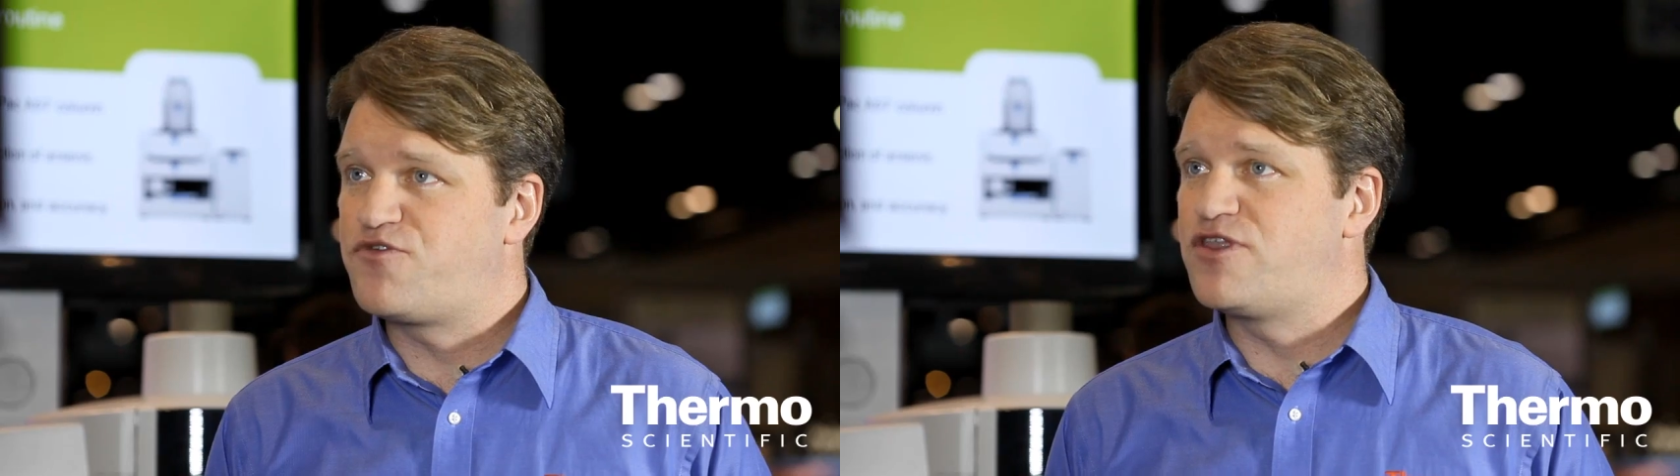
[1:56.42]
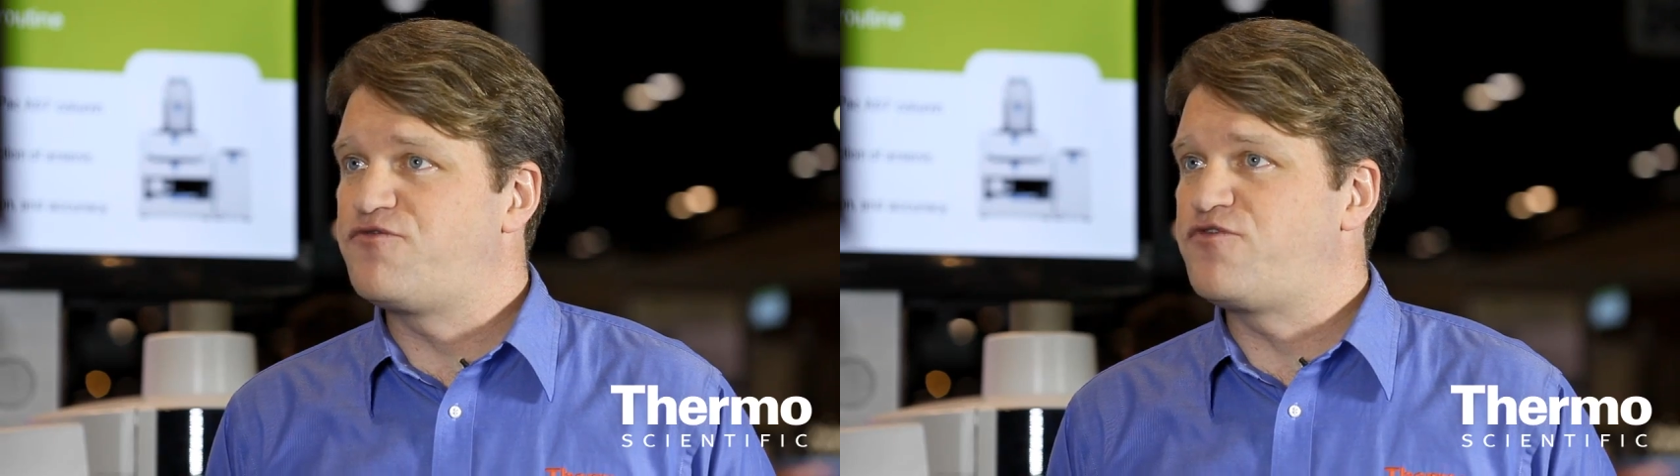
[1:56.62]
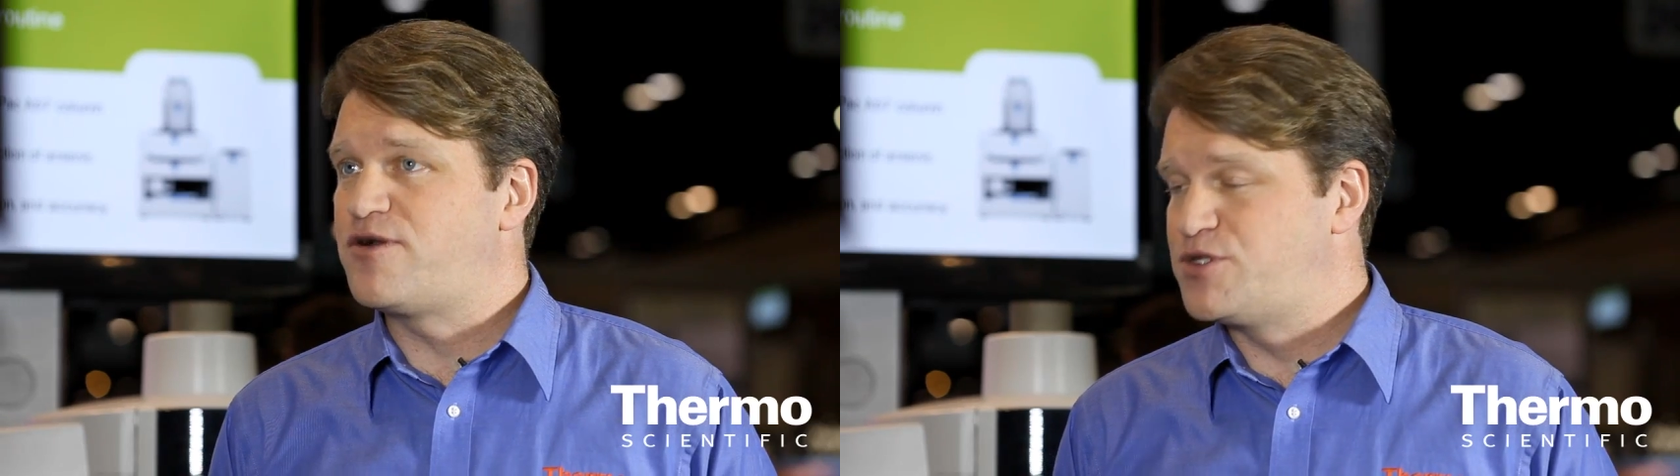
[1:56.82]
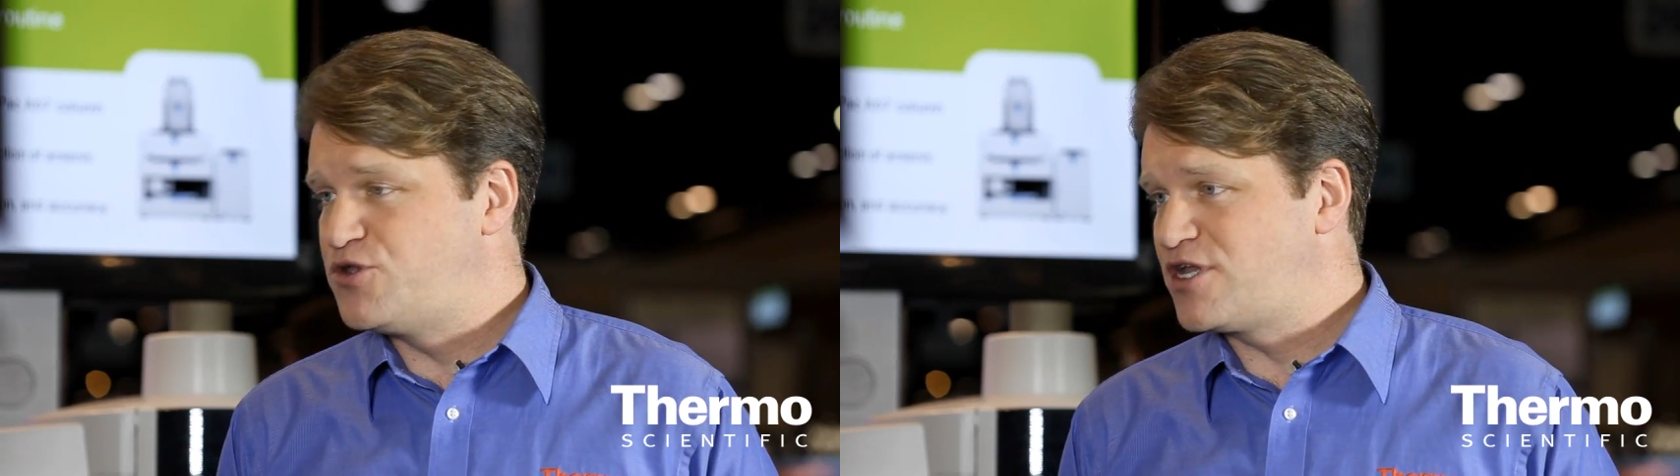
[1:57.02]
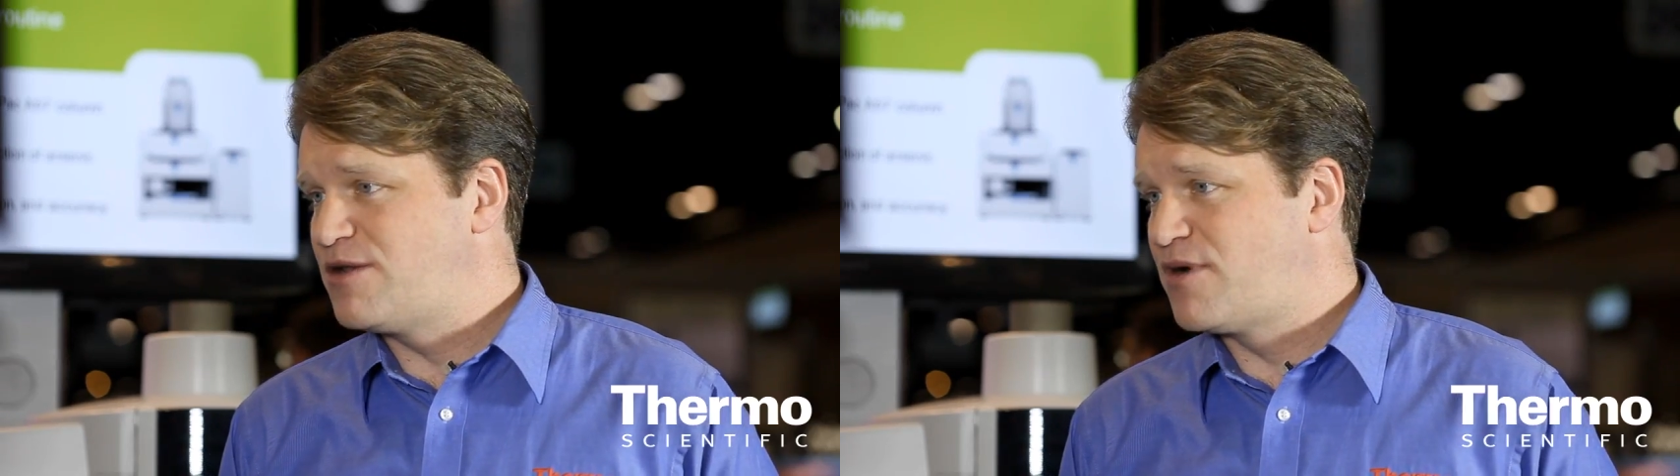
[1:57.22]
for the
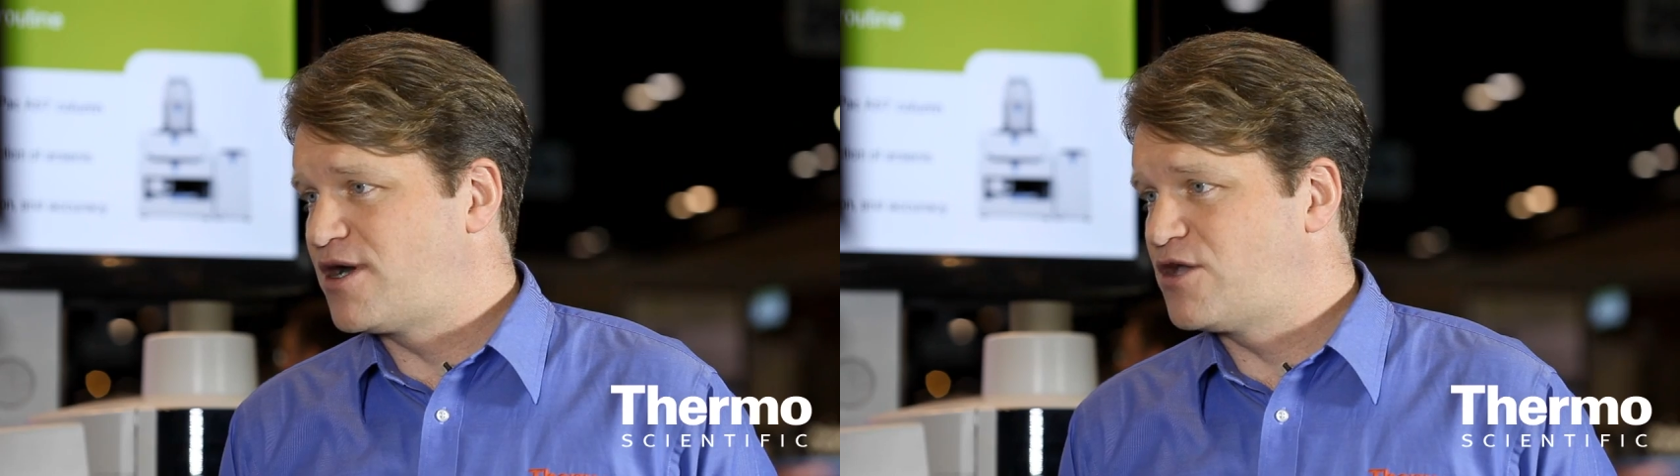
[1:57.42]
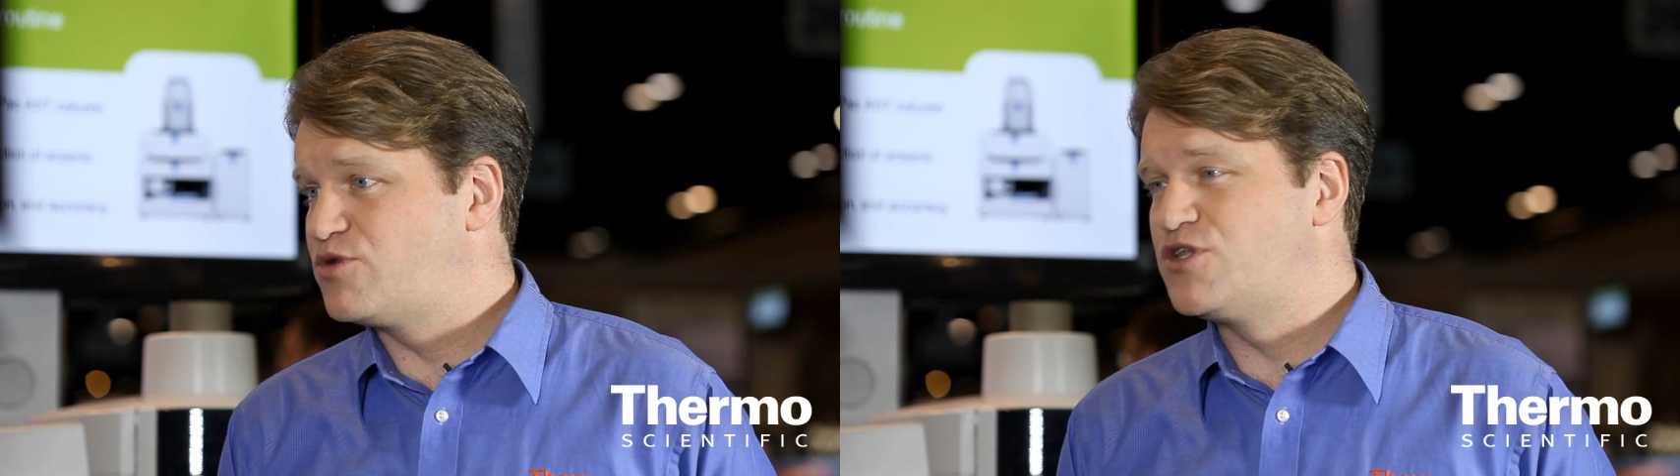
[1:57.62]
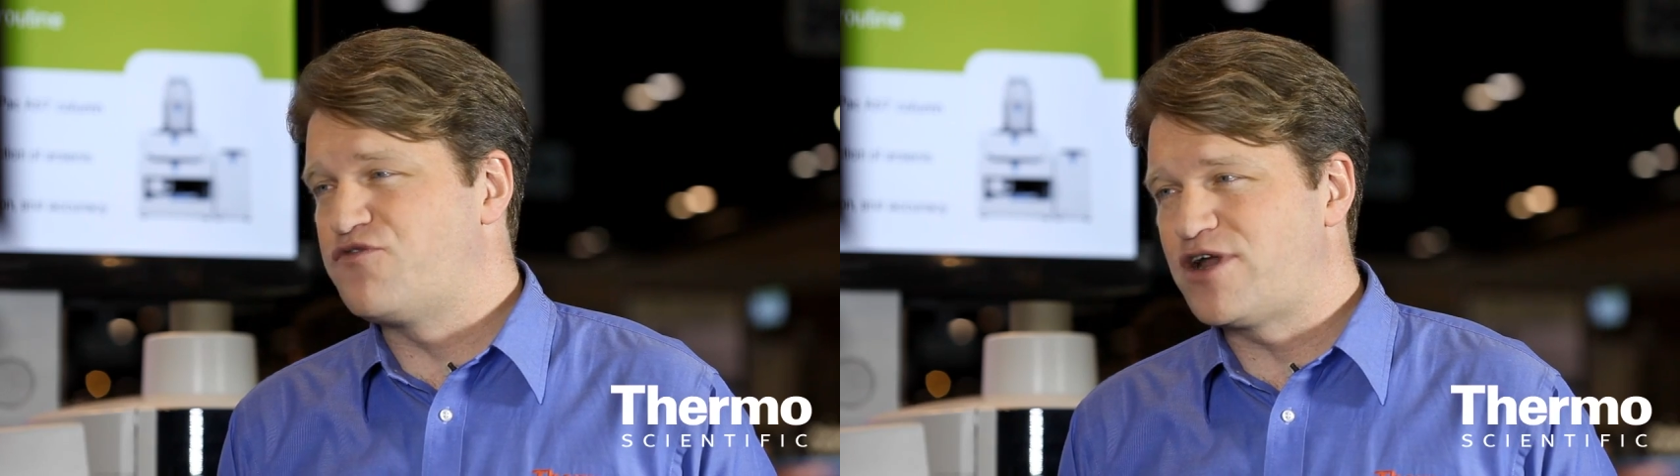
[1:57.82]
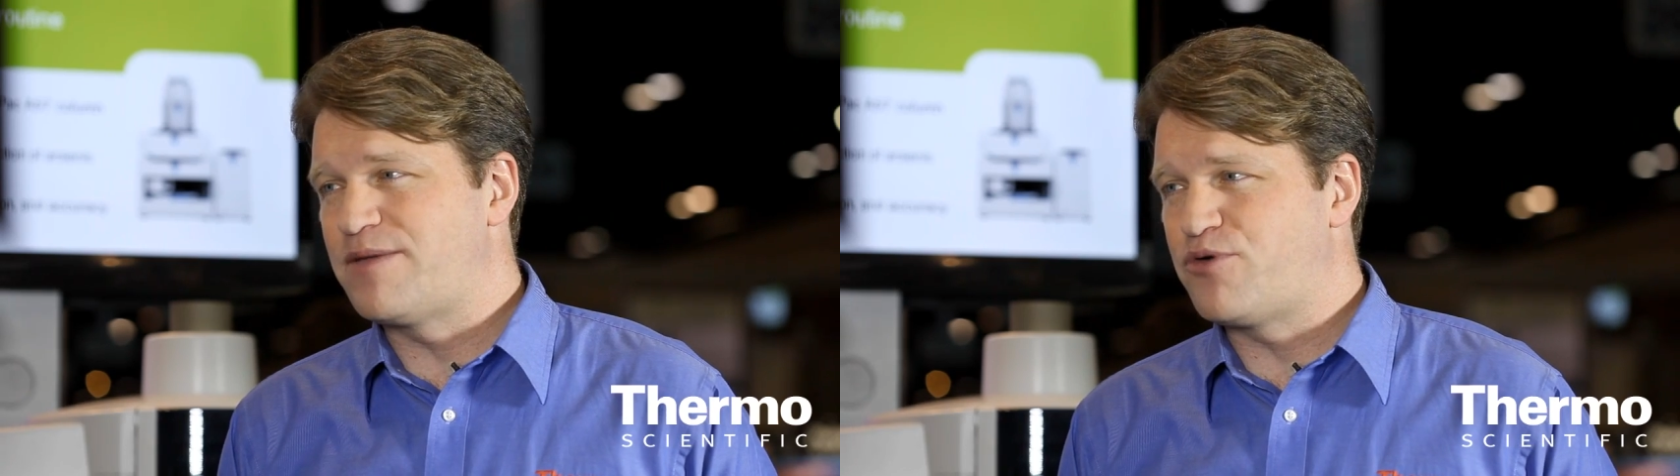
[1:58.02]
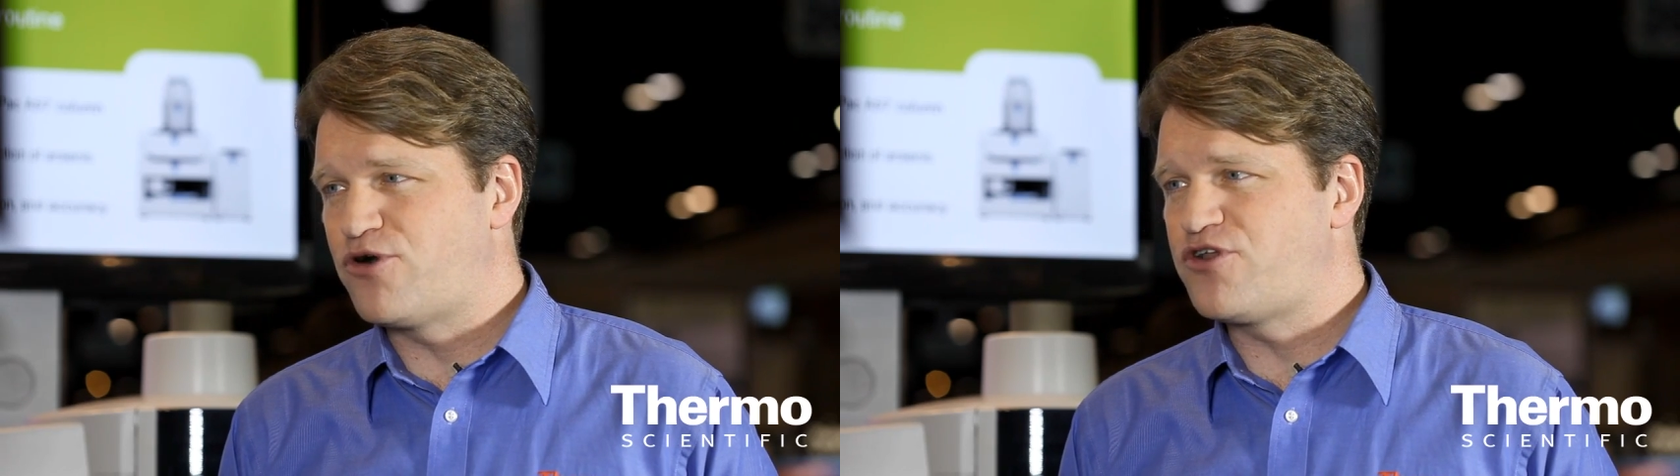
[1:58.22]
pharmaceutical market, which is very
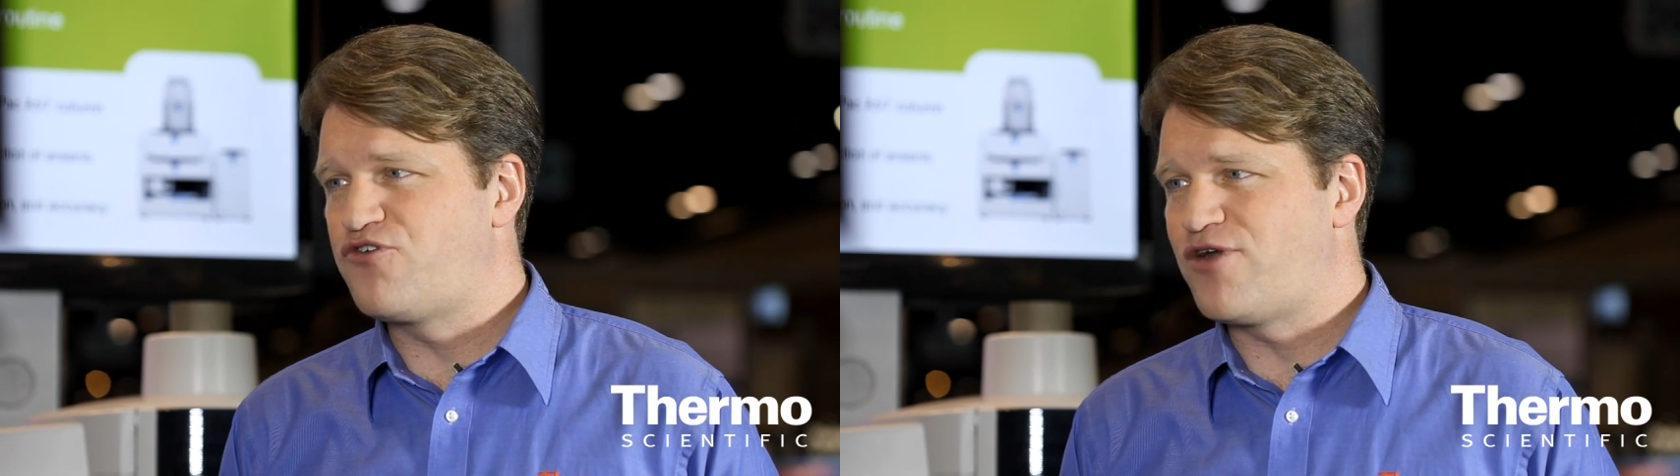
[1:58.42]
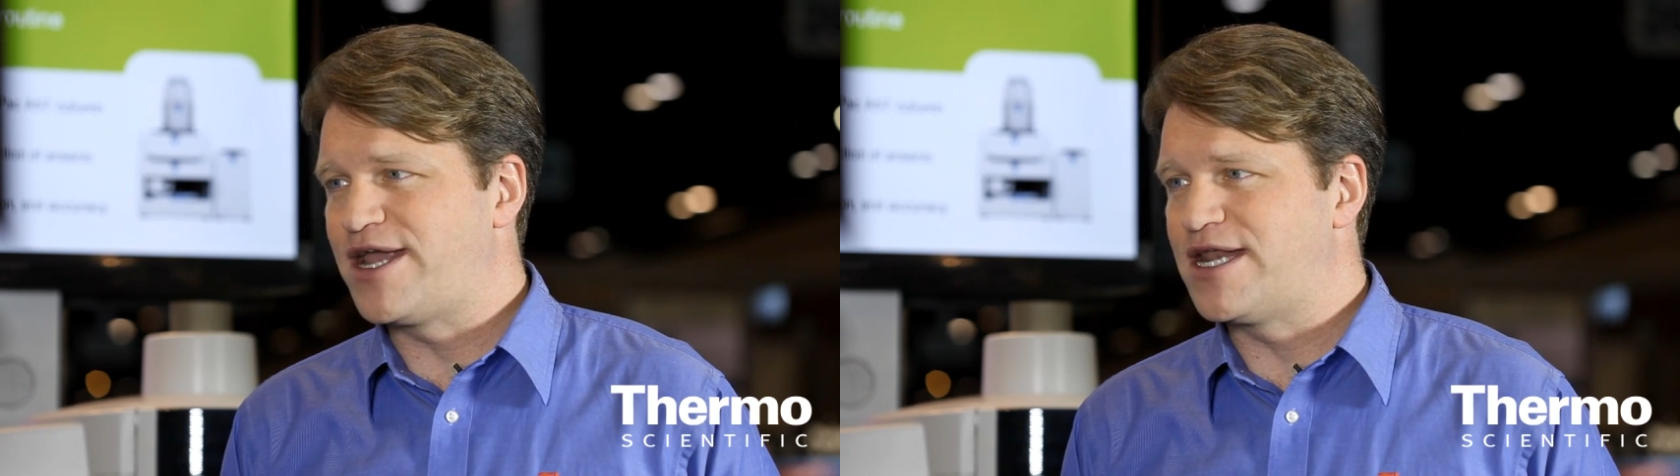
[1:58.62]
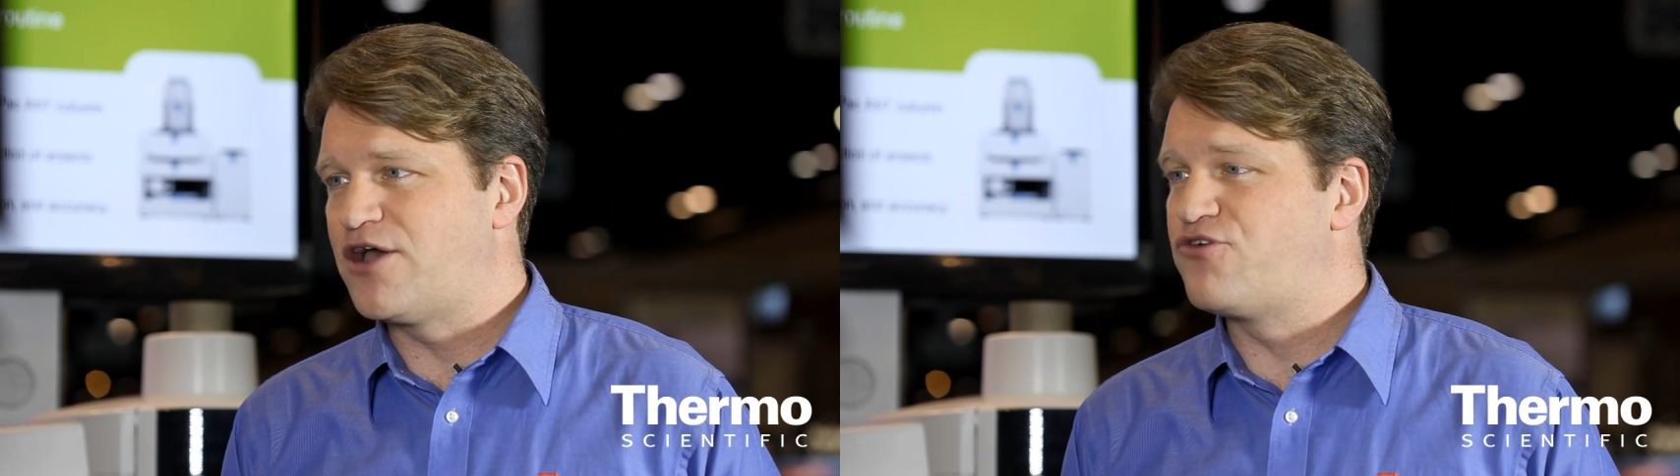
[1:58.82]
important right now.